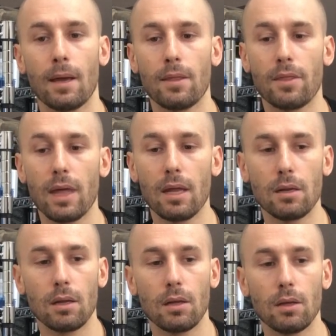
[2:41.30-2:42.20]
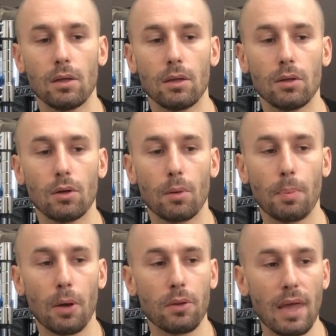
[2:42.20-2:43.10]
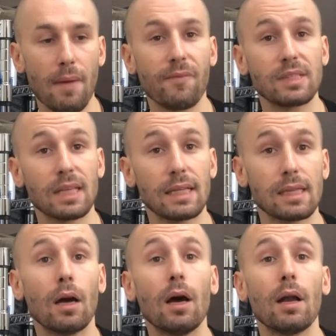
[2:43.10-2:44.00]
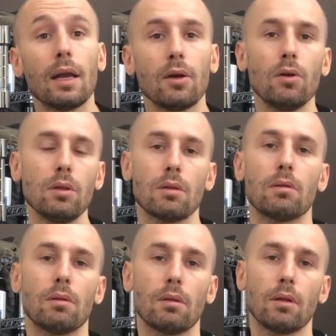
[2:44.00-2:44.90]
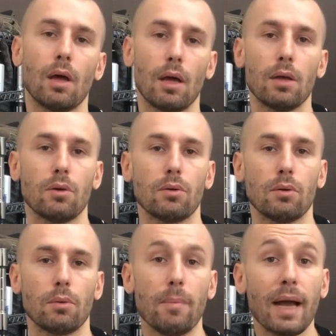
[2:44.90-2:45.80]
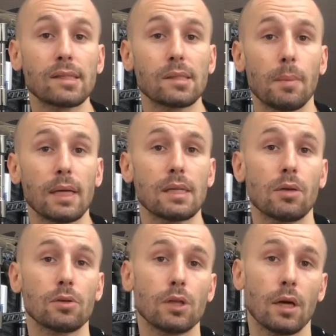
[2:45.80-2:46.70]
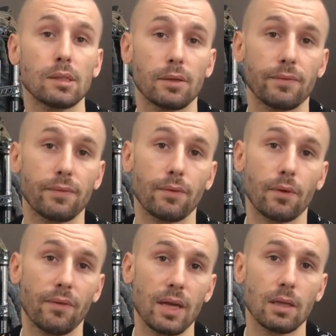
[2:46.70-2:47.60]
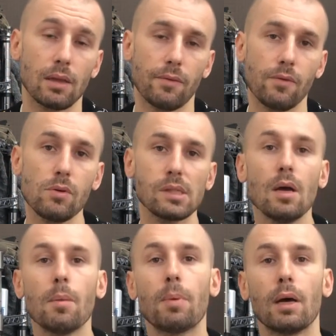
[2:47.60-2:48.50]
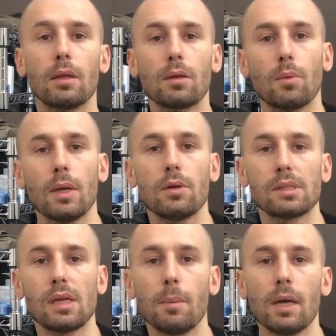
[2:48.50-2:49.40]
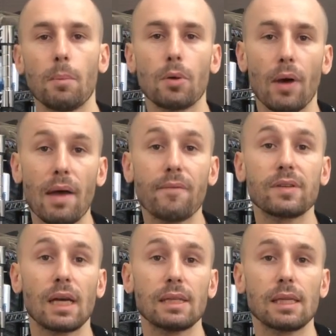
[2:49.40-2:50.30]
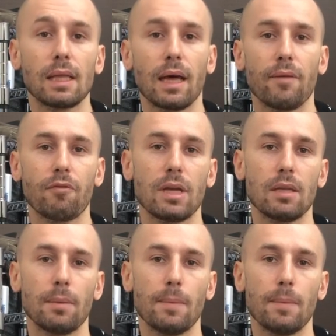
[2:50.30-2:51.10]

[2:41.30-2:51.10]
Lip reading: And then you're both emphasizing early on, you're maximizing your chance of hitting the force, but when you're summing up, you're emphasizing that freedom.